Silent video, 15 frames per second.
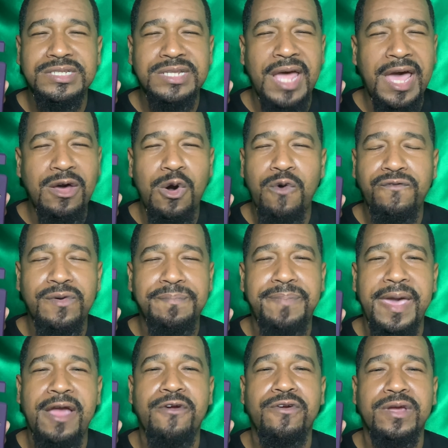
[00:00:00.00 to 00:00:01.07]
not
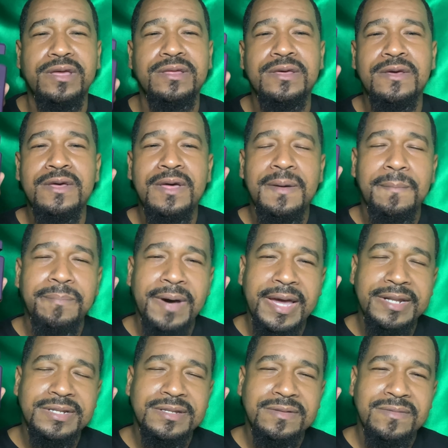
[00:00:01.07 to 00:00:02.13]
overbearing, but